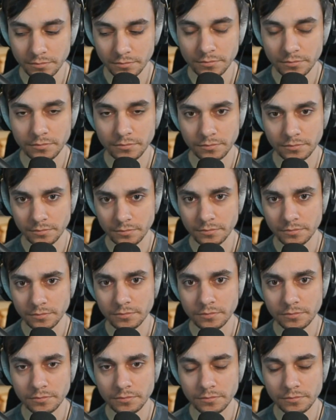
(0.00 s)

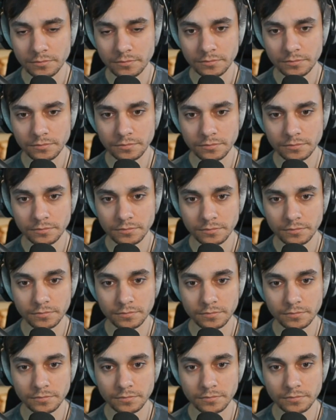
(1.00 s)

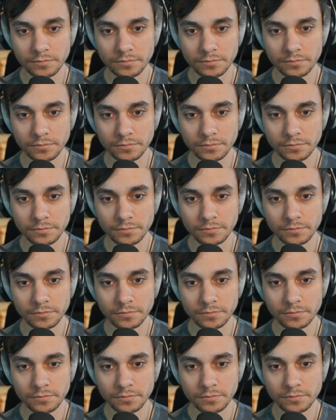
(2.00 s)

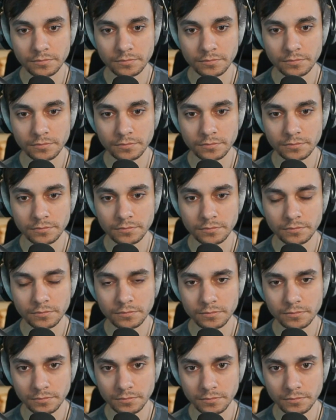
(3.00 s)

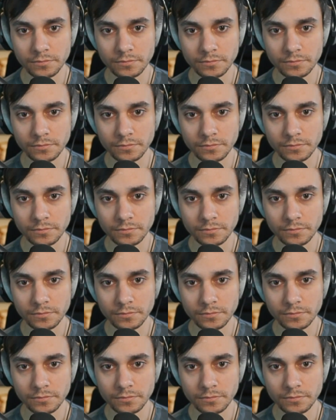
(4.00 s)
(silent)